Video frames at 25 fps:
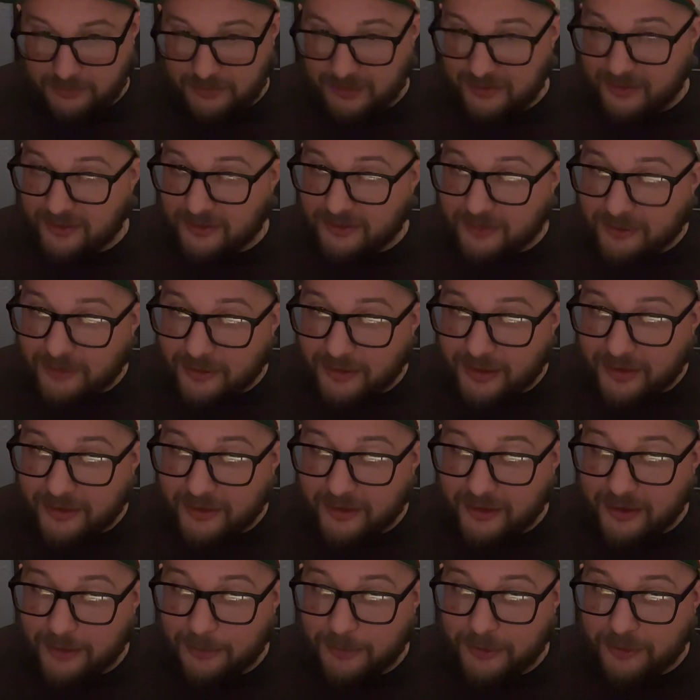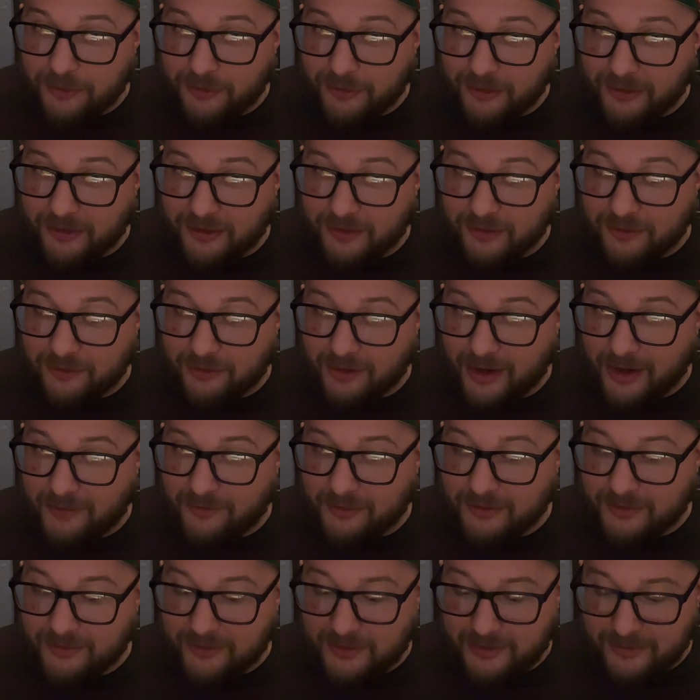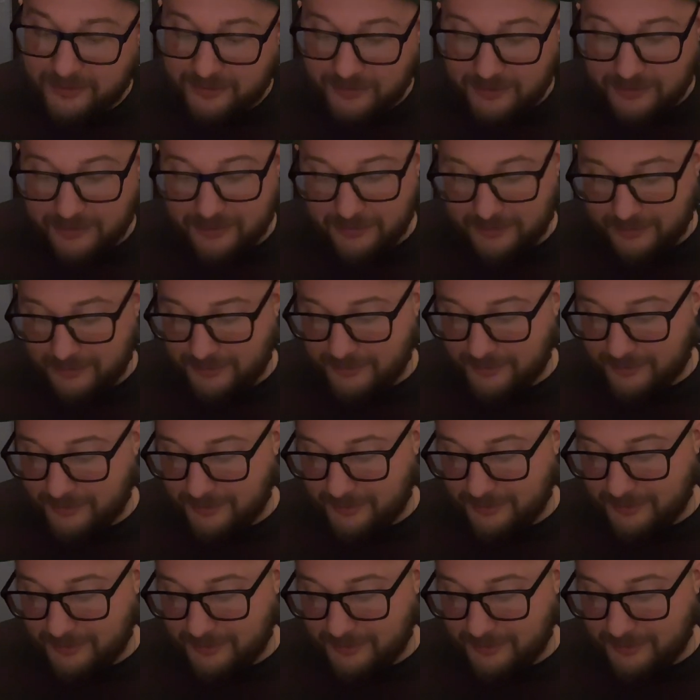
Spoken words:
Do you think that's a good idea to be drinking and driving, Stacy?